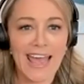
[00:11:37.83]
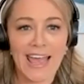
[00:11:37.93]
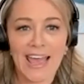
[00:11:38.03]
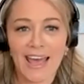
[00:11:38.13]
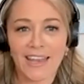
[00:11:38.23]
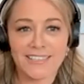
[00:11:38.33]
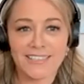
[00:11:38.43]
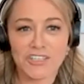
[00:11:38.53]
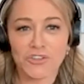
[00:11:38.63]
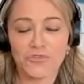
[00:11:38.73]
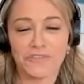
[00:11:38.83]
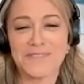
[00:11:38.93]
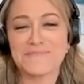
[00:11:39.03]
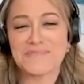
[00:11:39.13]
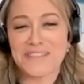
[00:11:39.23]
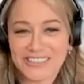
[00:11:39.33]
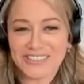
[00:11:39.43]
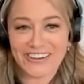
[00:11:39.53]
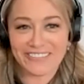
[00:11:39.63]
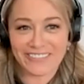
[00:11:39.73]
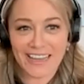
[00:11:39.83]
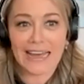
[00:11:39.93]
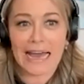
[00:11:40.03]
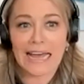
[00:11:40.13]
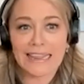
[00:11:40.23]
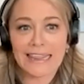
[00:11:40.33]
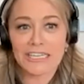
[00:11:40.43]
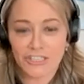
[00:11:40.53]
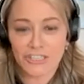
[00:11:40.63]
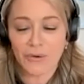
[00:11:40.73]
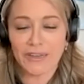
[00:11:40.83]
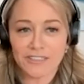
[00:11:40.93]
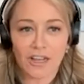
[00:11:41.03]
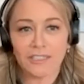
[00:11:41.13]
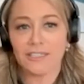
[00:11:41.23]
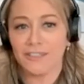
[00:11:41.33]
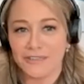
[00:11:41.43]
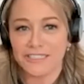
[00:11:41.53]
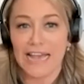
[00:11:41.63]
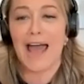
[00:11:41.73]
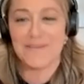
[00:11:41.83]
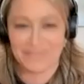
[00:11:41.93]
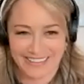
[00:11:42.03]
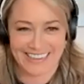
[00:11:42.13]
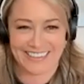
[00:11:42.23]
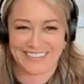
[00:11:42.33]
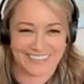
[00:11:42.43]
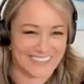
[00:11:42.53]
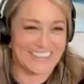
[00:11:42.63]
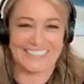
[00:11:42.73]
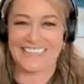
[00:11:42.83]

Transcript: And did you feel the pressure of like, the show is called Clarissa, I'm playing Clarissa?